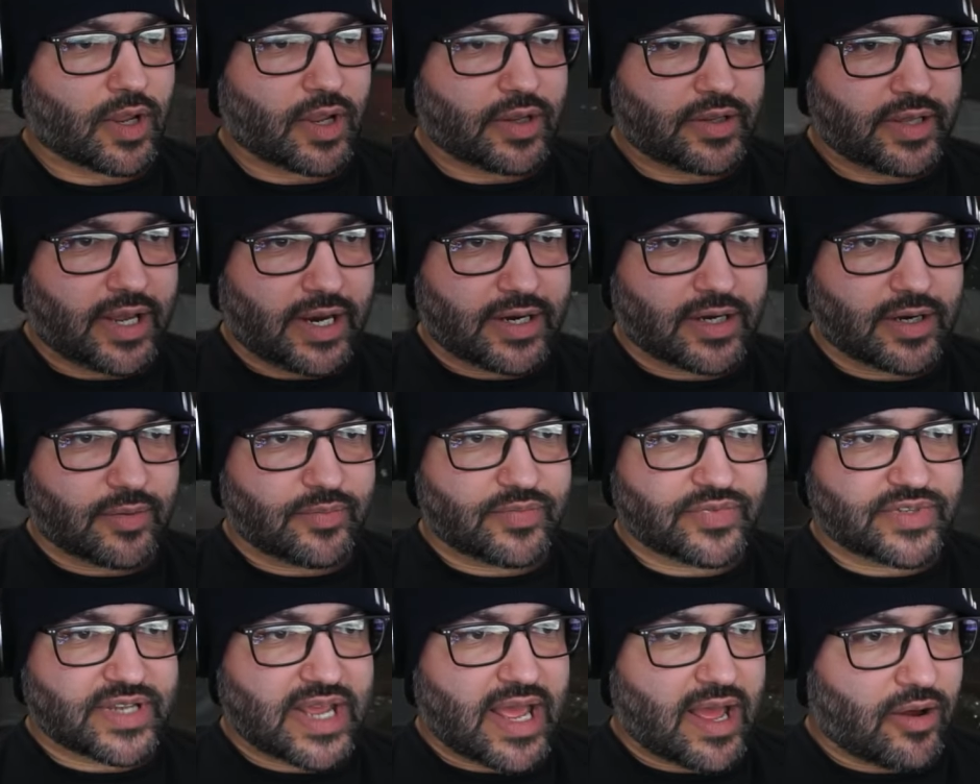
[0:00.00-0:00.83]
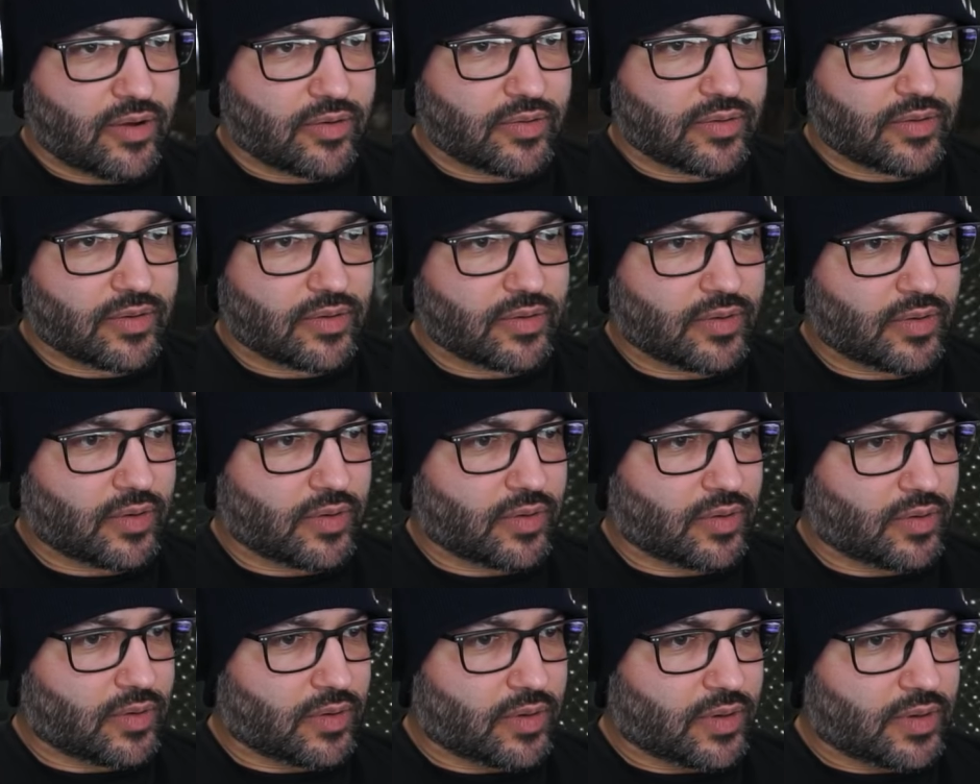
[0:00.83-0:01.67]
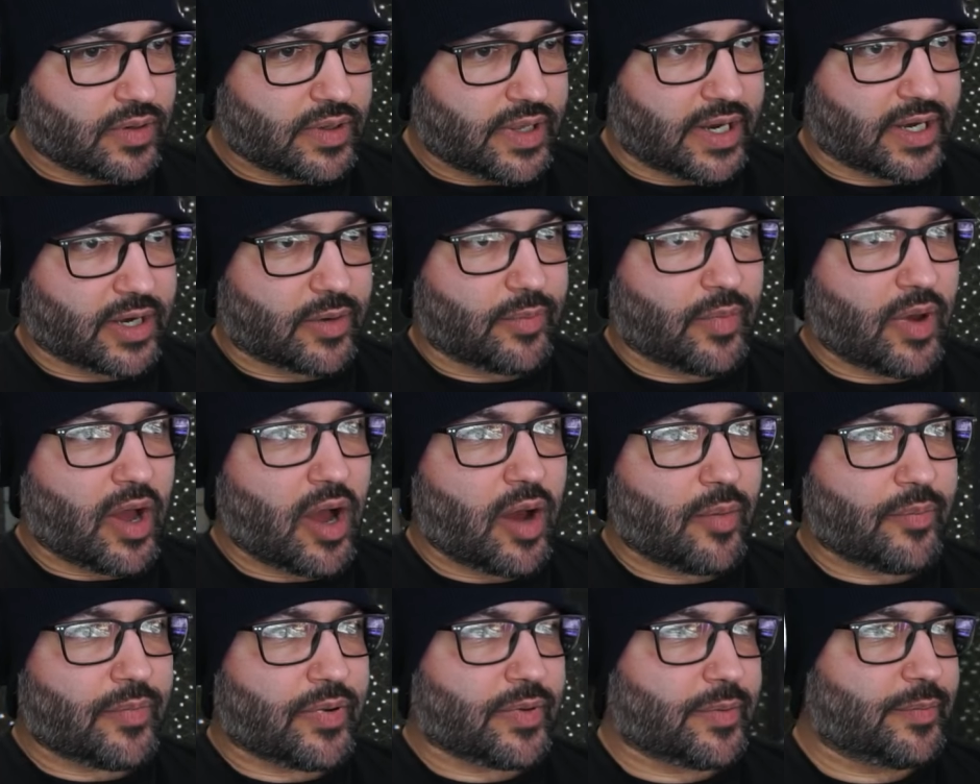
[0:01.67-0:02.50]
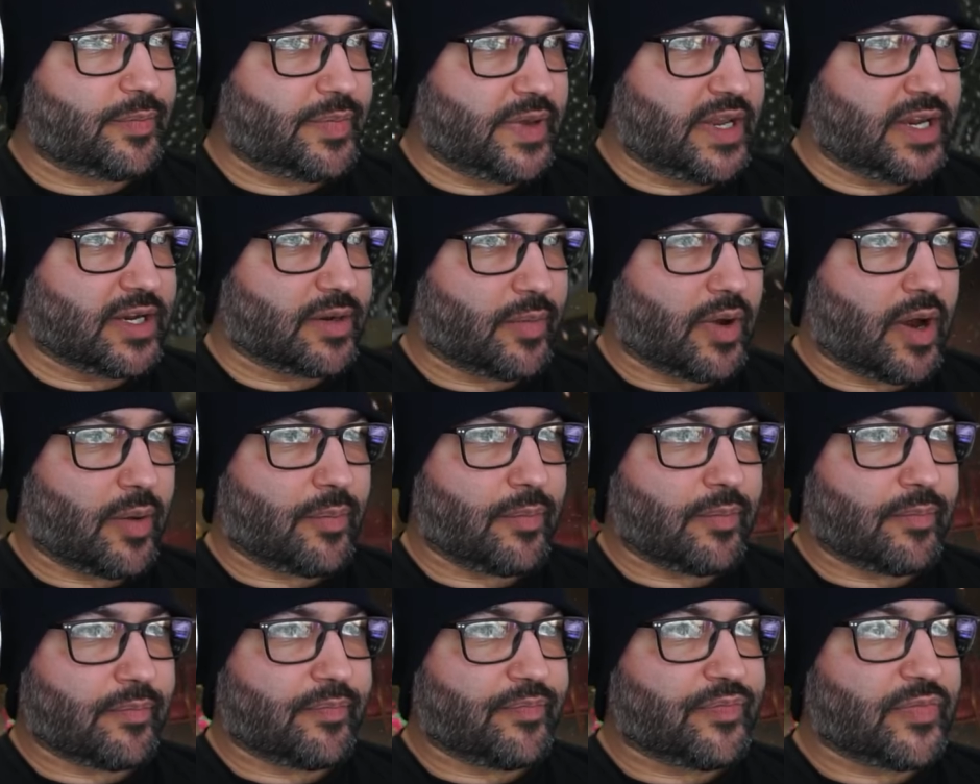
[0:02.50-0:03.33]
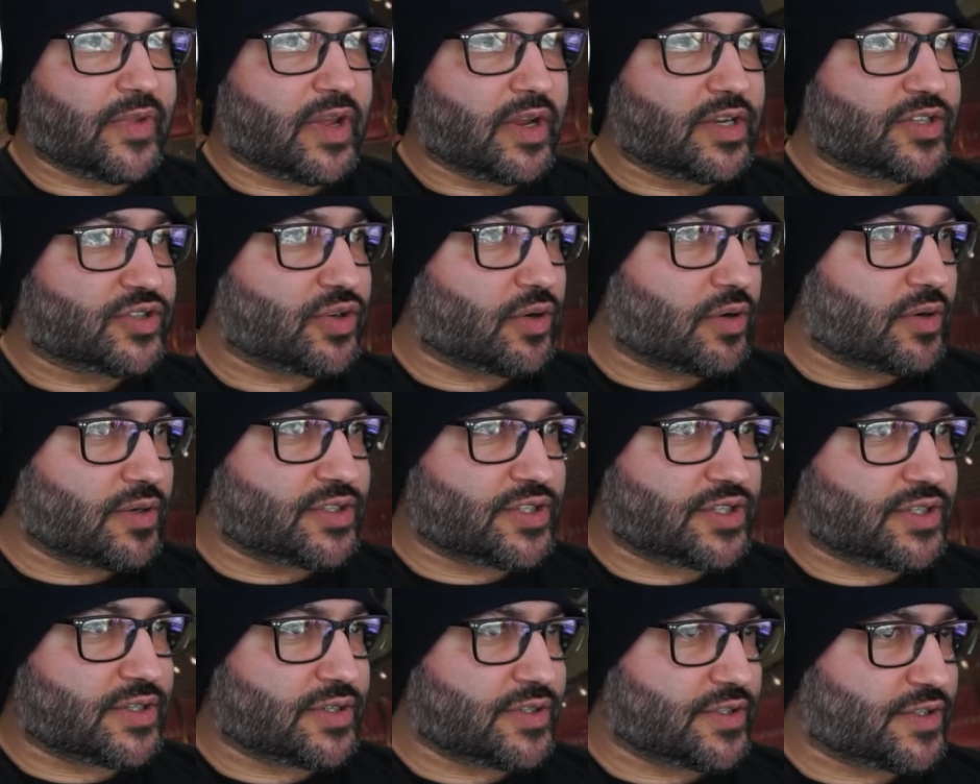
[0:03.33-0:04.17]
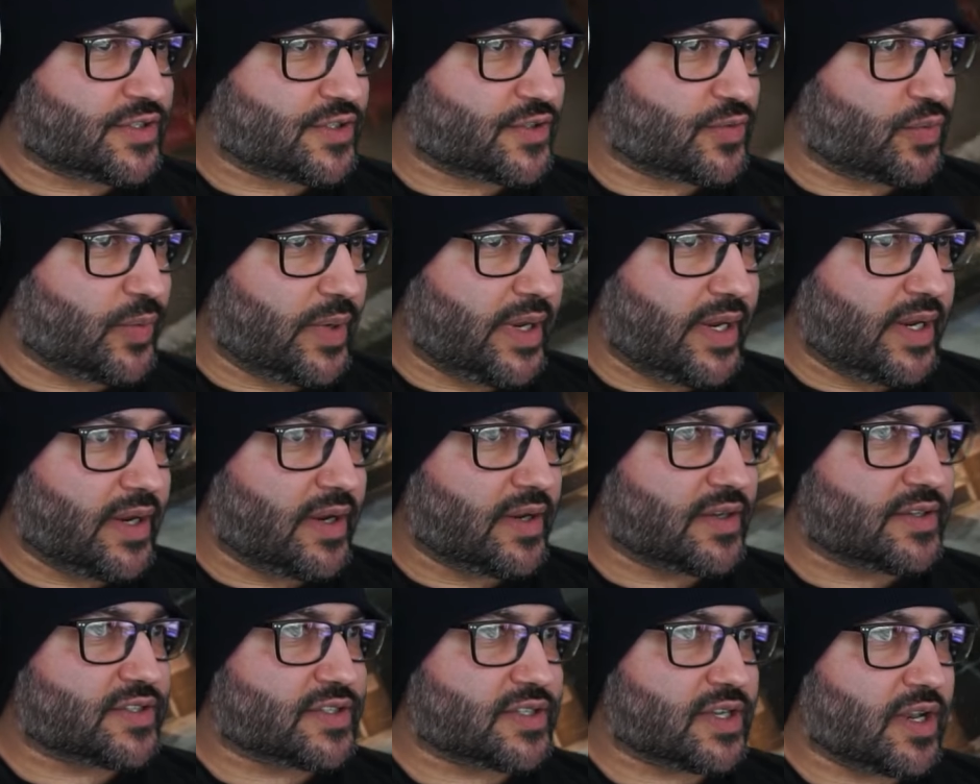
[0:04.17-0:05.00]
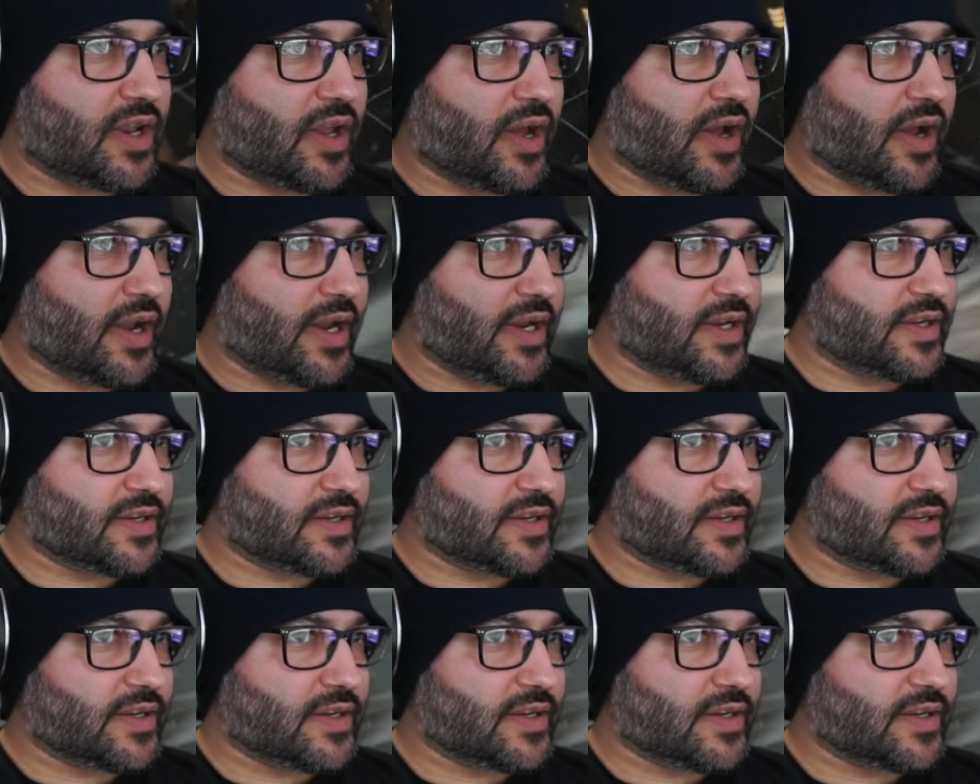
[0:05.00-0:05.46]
Yank them down. Yank them up. Beat them up. Dodge. Swing. Slide.